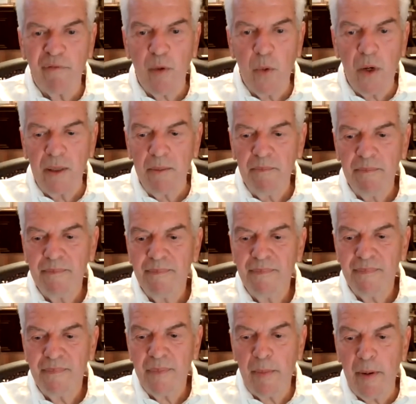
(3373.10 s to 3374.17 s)
you, everyone.
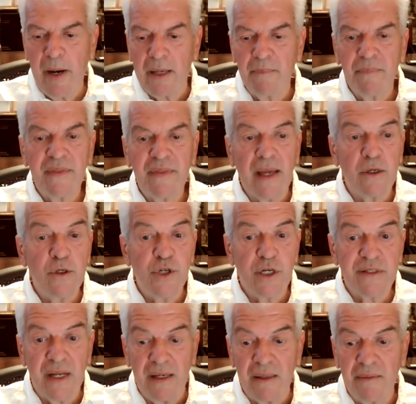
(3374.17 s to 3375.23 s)
Bye bye. Thank you,
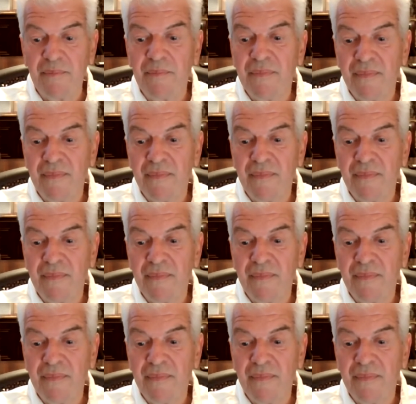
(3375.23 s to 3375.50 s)
Justine.